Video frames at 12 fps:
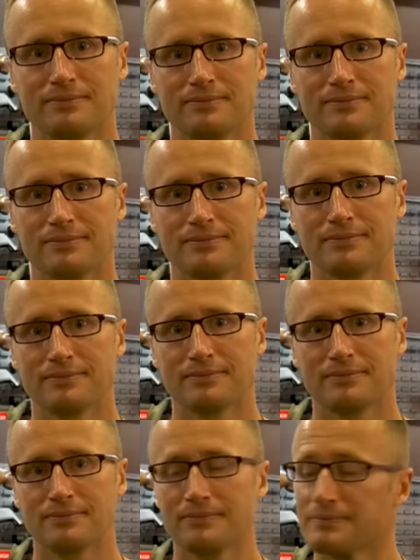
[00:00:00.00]

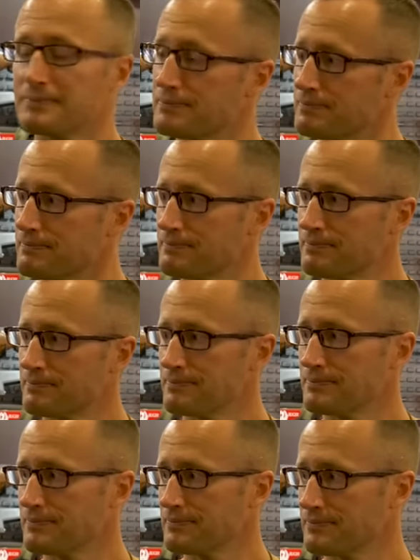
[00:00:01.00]

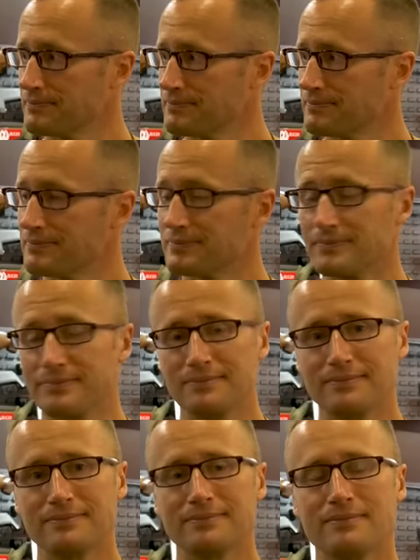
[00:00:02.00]

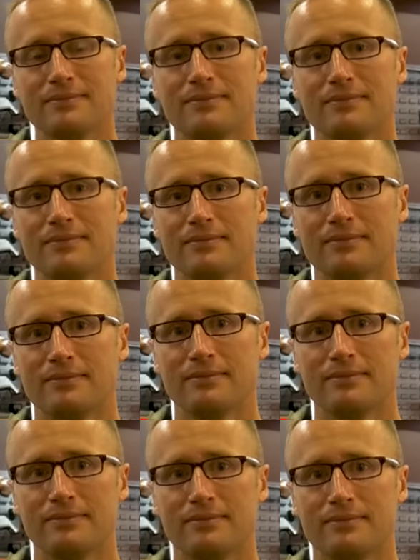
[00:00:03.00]

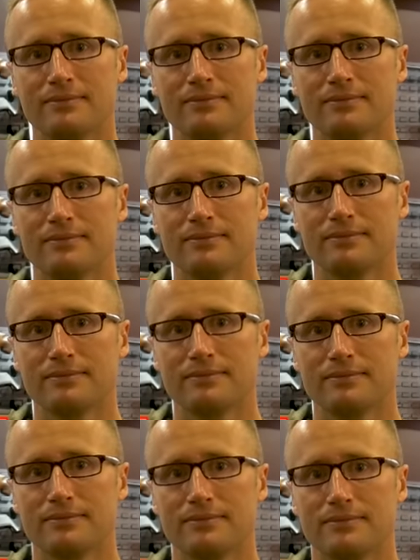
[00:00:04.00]

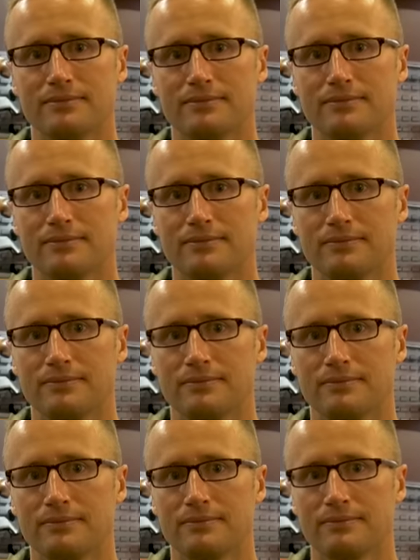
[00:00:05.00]

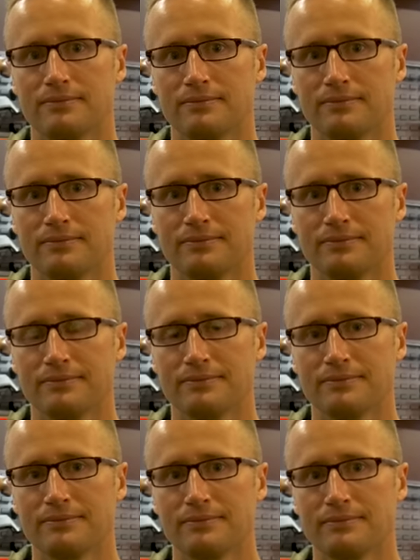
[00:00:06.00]

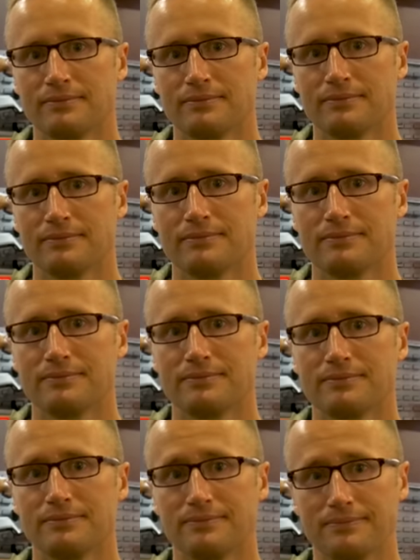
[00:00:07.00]
The person shown says nothing.